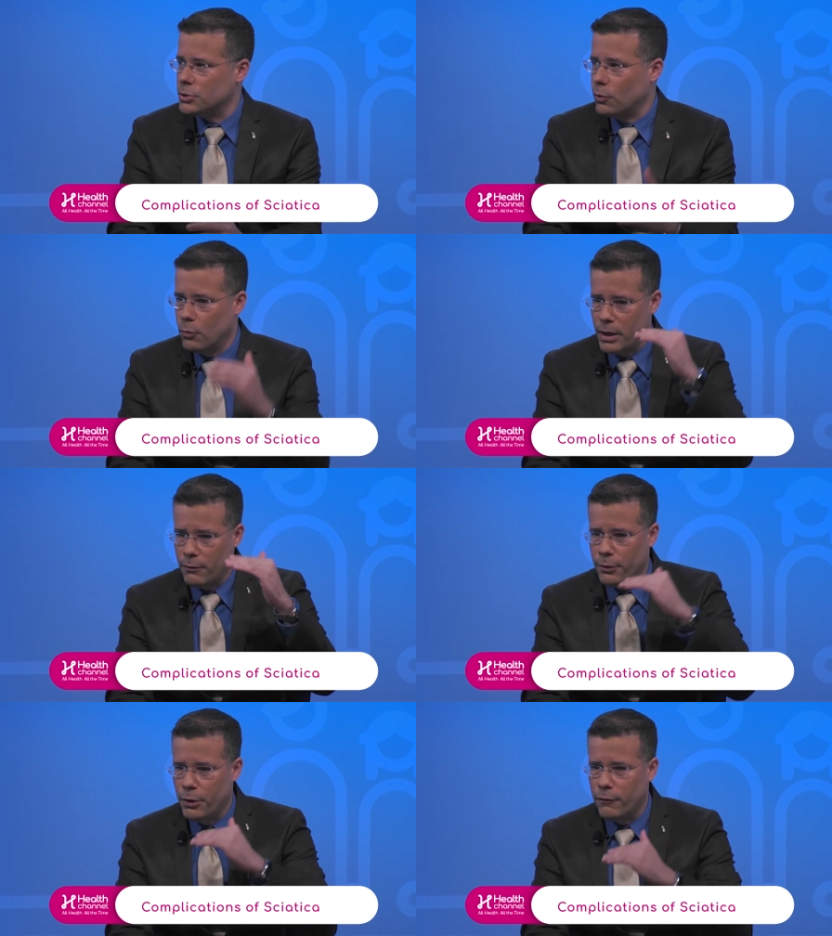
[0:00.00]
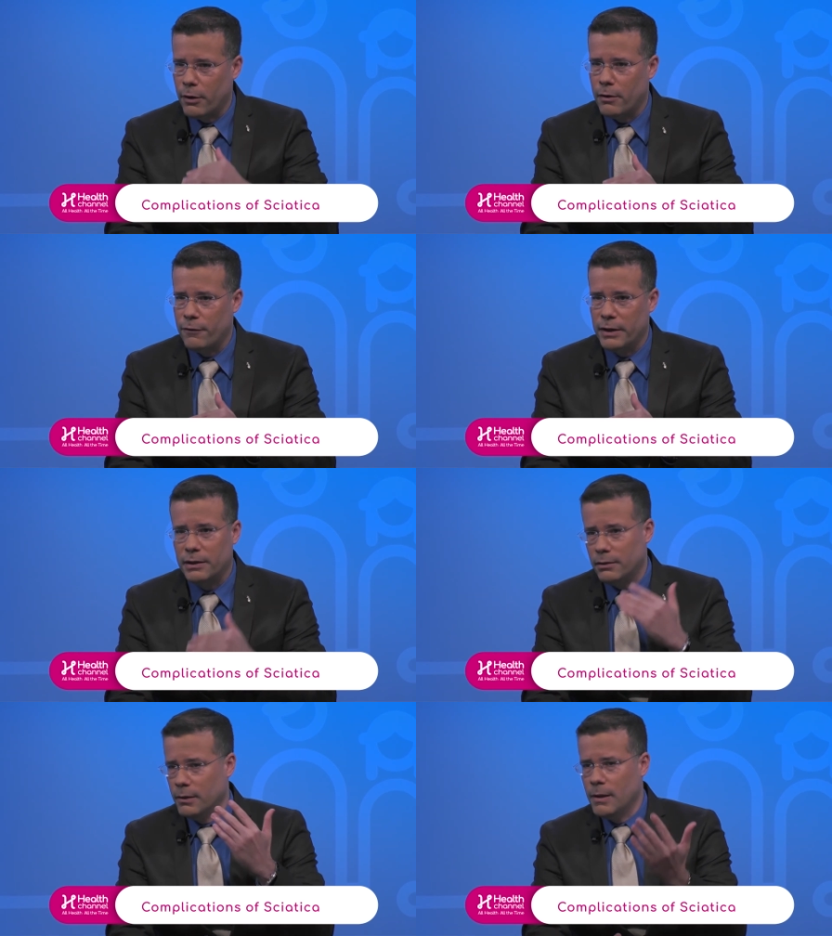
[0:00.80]
So whatever nerve are
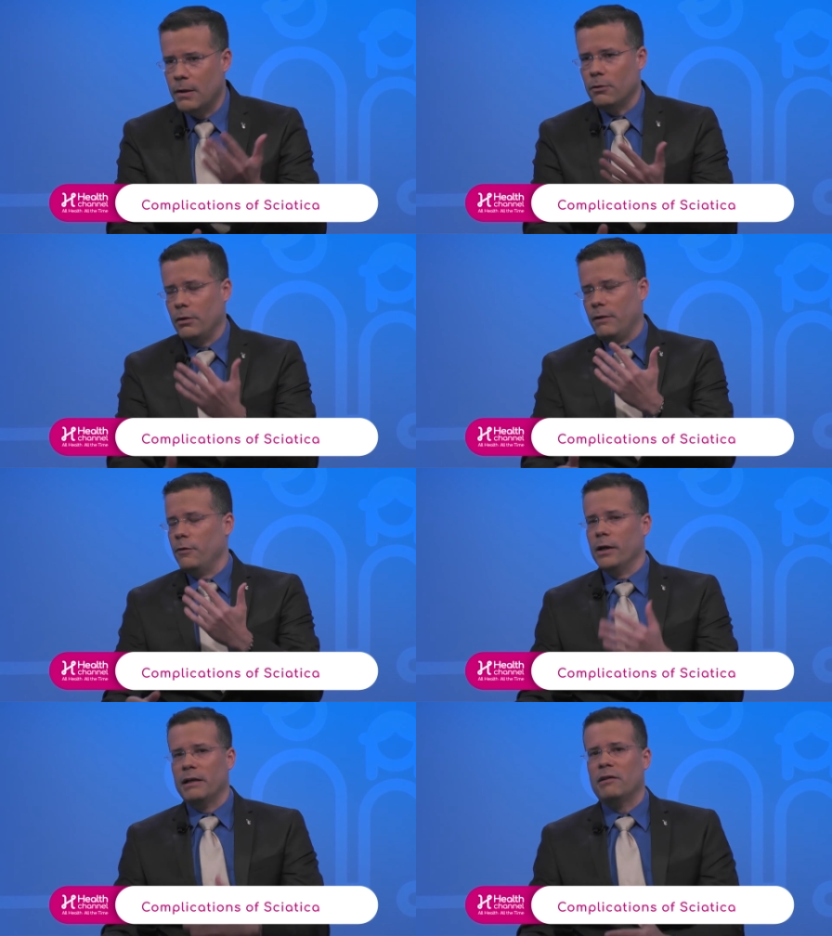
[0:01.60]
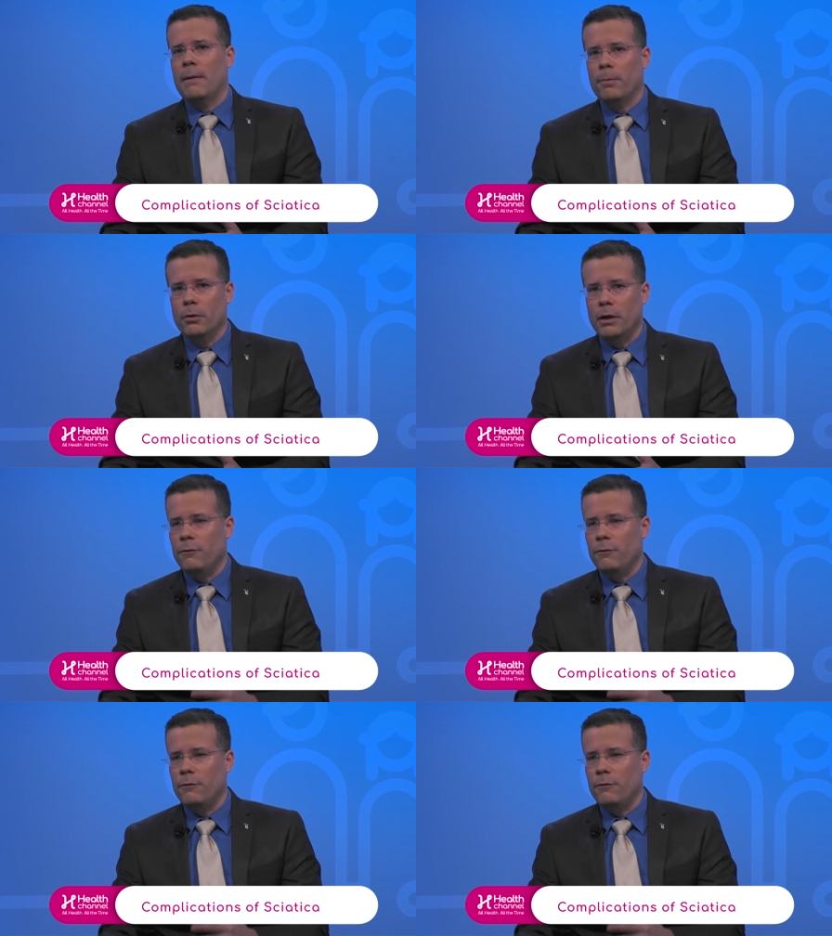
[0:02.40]
affected, so I'll give you an example.